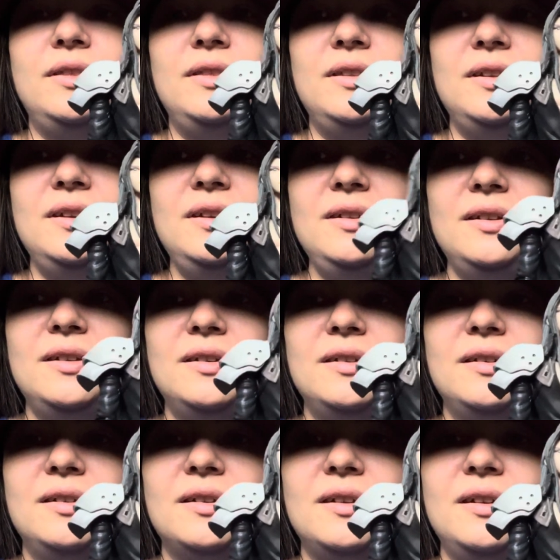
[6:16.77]
think
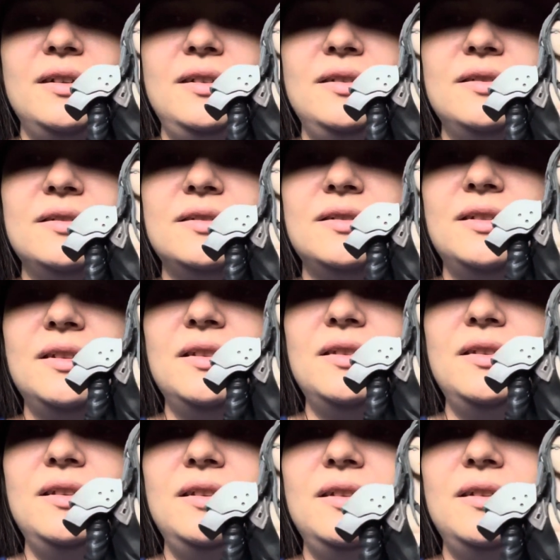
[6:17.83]
it kind of looks like
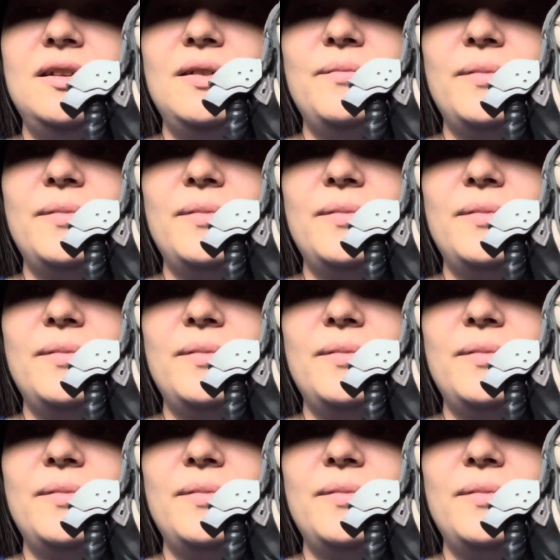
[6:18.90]
the